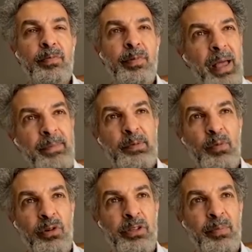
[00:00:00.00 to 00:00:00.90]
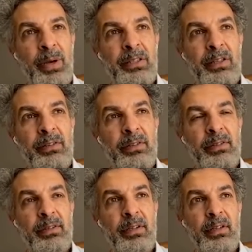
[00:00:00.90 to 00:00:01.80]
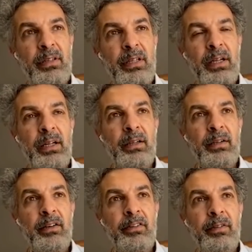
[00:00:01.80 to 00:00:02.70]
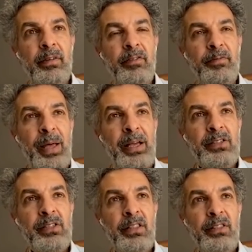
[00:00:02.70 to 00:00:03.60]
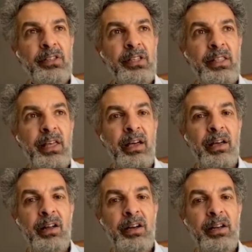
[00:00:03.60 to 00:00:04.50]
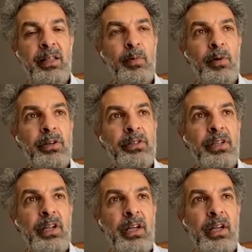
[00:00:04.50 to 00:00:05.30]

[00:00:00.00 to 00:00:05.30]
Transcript: perhaps more independent of Pakistan than, say, the Haqqani networks.